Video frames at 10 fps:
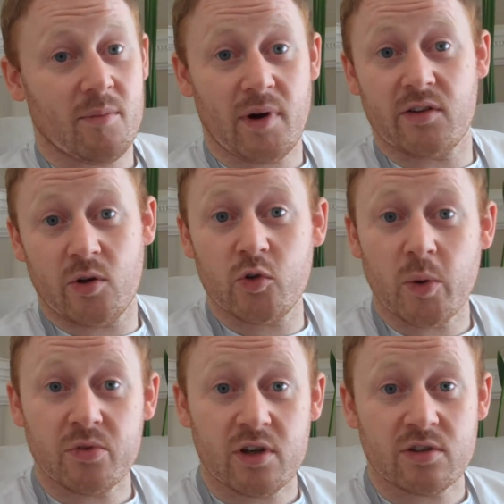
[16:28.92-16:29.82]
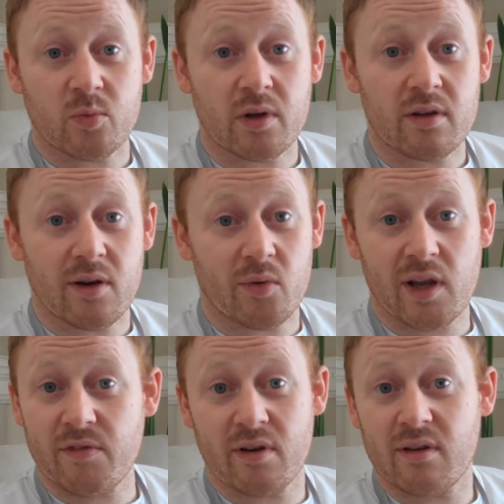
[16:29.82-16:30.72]
by doing the obsession week. I would
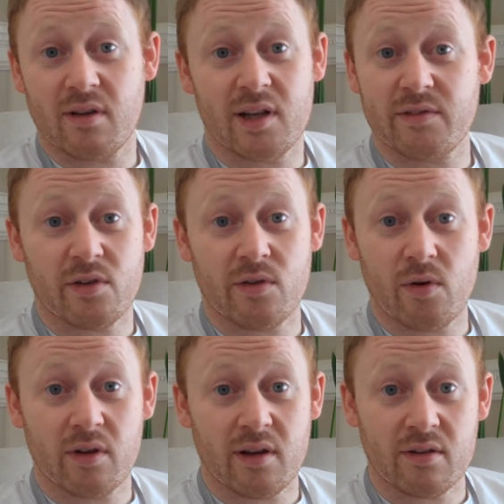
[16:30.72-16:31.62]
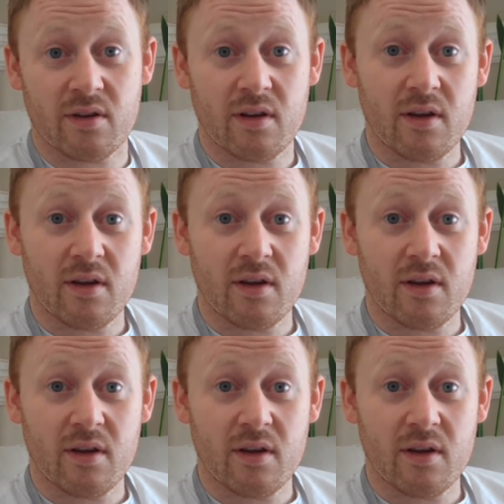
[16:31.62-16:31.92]
never, I never. I know, I know,